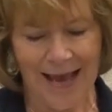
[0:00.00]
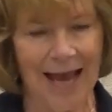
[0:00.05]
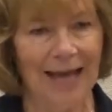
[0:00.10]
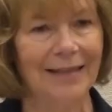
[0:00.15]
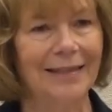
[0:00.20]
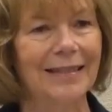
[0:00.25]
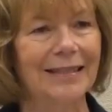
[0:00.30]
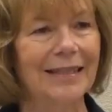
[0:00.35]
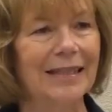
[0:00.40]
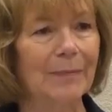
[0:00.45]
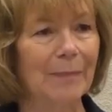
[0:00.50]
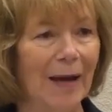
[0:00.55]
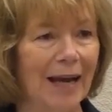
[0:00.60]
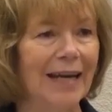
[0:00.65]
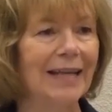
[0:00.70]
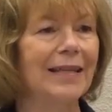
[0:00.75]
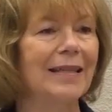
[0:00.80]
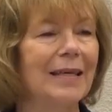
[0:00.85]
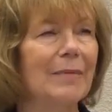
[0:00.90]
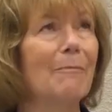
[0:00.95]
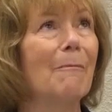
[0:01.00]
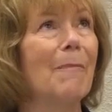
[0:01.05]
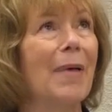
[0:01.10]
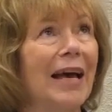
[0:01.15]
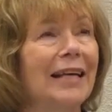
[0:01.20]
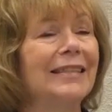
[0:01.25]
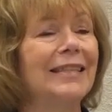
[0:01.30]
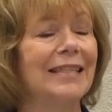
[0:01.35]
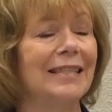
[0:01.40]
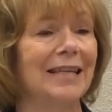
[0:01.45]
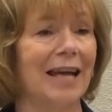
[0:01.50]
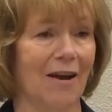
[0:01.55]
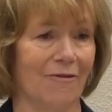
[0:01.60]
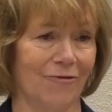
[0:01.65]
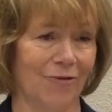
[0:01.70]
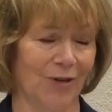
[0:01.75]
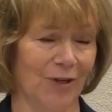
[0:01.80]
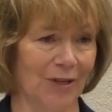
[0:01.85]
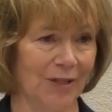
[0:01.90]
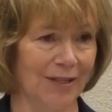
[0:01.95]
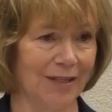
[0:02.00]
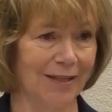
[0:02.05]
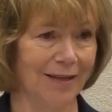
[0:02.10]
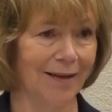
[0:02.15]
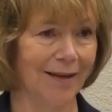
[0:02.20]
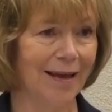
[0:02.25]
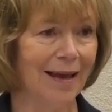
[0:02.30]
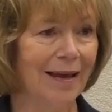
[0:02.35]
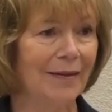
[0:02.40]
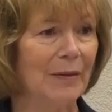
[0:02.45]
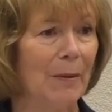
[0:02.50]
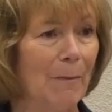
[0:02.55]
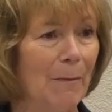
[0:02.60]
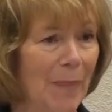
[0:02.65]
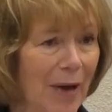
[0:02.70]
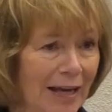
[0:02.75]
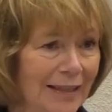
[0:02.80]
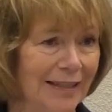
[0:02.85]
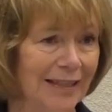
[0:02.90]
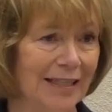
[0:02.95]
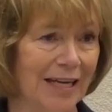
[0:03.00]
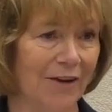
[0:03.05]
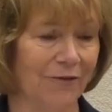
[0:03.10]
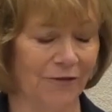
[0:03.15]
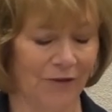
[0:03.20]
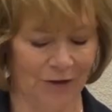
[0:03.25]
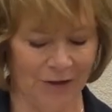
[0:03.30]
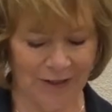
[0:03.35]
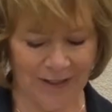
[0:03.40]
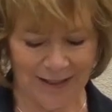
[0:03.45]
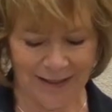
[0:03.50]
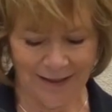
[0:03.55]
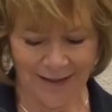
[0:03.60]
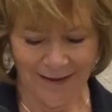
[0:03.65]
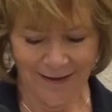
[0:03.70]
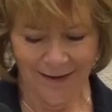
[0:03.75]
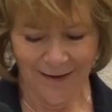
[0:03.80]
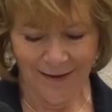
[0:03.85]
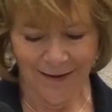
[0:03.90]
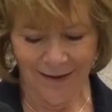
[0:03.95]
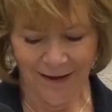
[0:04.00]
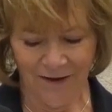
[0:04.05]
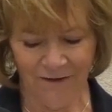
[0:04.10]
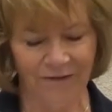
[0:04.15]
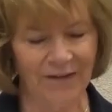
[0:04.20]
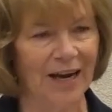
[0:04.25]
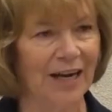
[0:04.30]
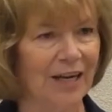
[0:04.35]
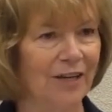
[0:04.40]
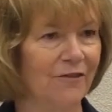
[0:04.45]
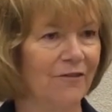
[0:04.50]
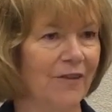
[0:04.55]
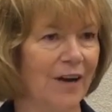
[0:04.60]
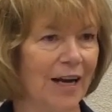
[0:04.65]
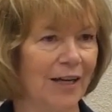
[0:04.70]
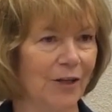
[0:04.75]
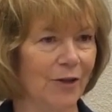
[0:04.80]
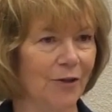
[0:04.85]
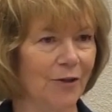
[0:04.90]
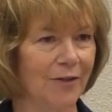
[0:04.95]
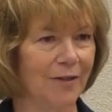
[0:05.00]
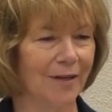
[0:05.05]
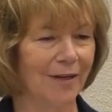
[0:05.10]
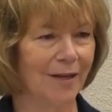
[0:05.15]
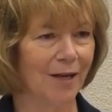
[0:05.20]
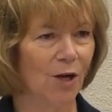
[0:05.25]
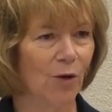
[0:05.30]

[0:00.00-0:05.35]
And despite the best efforts of firefighters,